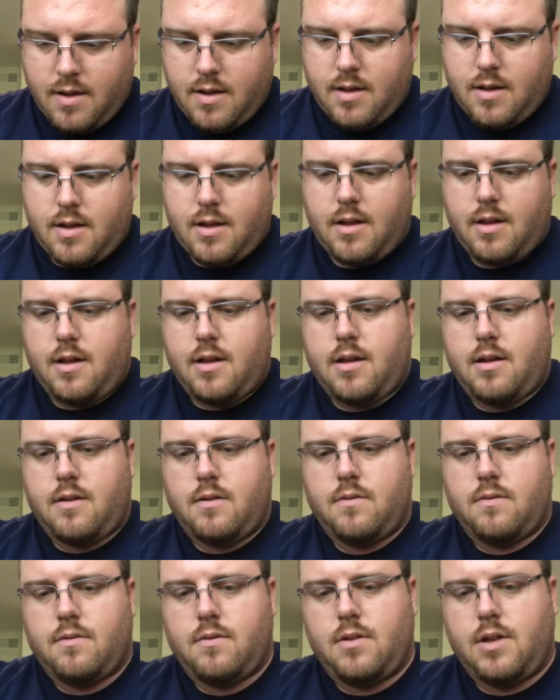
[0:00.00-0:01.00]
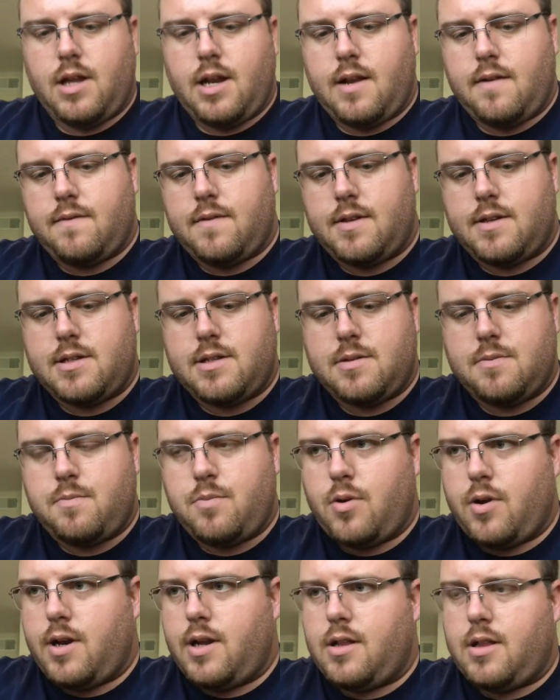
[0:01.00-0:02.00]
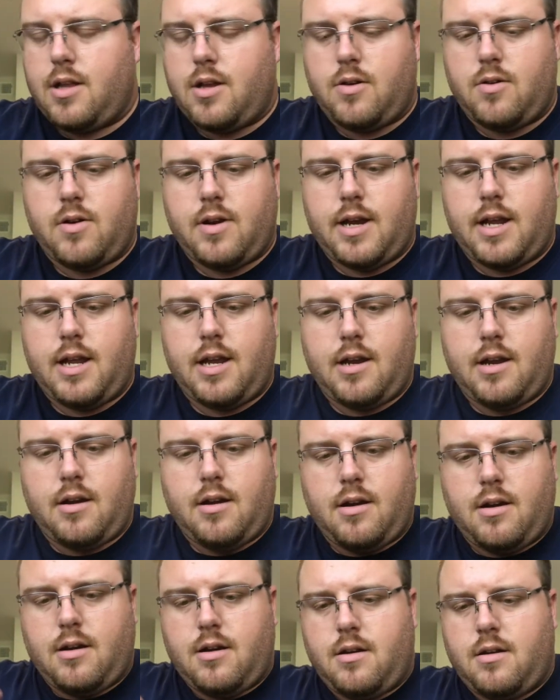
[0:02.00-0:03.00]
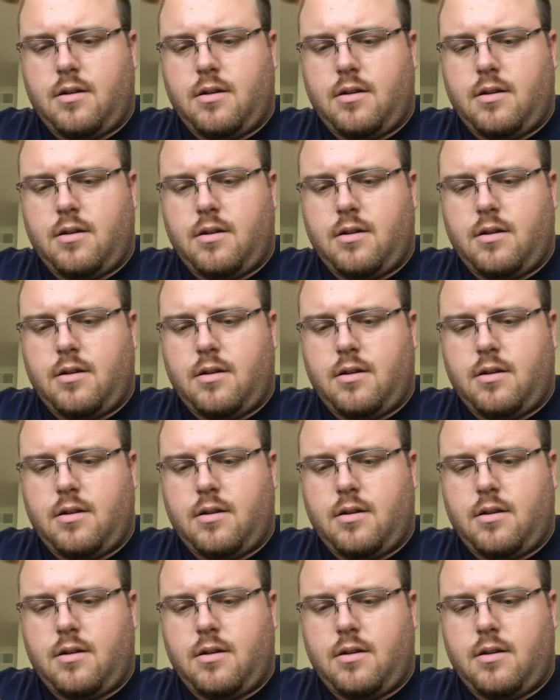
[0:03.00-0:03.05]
Clean off the spring load right here.